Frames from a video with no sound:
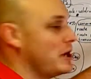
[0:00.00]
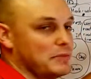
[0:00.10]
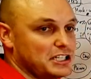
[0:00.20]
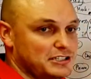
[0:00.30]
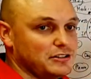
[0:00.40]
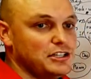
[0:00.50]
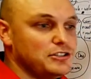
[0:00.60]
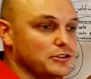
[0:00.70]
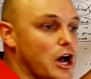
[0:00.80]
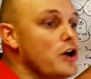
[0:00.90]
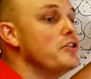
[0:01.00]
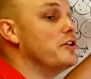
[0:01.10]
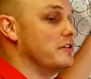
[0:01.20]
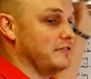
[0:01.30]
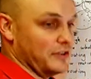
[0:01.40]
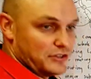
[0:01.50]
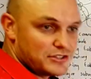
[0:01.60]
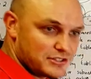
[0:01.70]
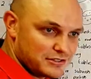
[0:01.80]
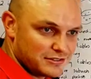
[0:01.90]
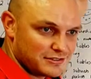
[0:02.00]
way, but it still needs to know the reverse.